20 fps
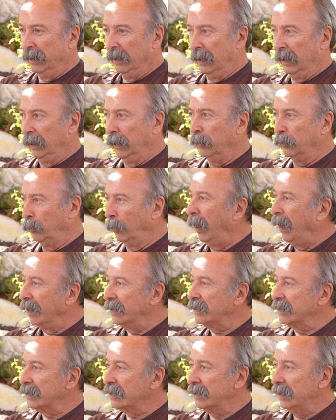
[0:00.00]
and it
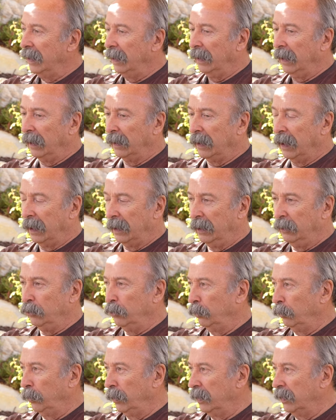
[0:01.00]
was. And I got
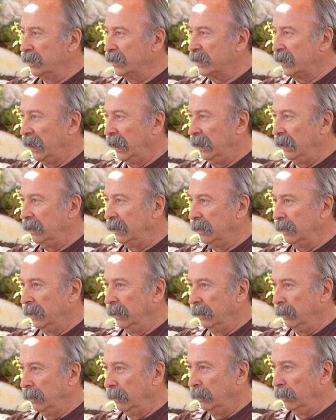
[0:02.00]
into real estate
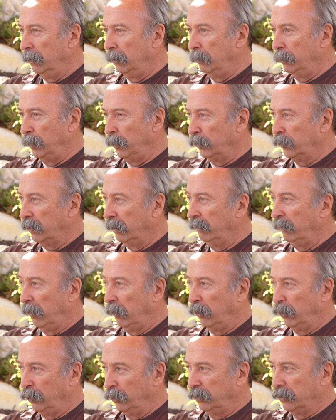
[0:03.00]
and uh, built a
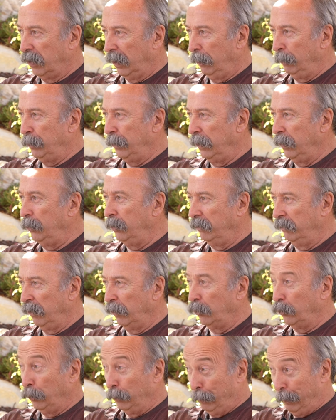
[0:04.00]
very good company with
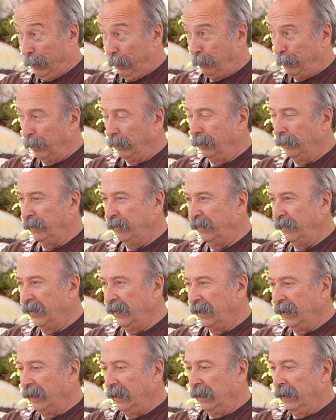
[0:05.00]
very good people,
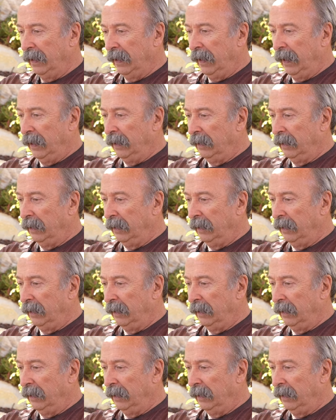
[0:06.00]
mm-hmm.